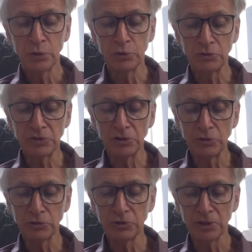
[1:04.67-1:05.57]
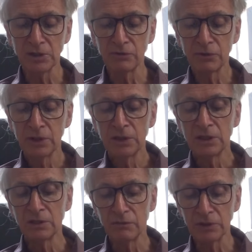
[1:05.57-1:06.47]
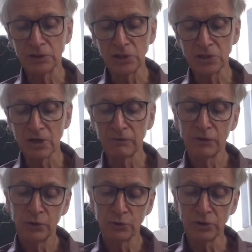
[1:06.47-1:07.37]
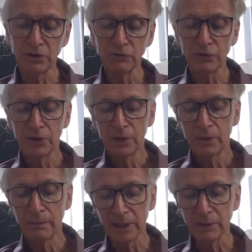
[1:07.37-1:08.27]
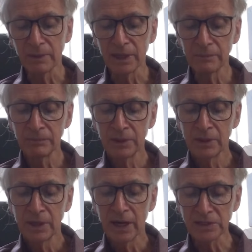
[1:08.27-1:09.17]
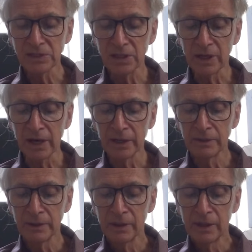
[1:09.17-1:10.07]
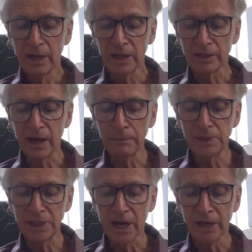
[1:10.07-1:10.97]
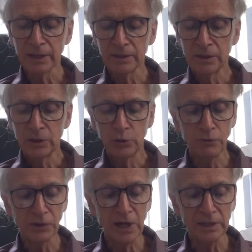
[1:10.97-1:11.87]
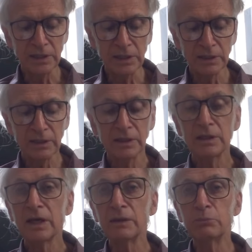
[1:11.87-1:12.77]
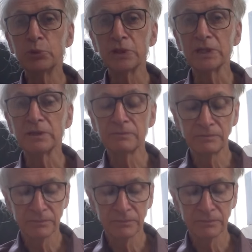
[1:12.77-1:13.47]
who continue to live in the villages of Urif, Madama, Asira, Al-Kabliyah, Kufar Khalil, and Burin,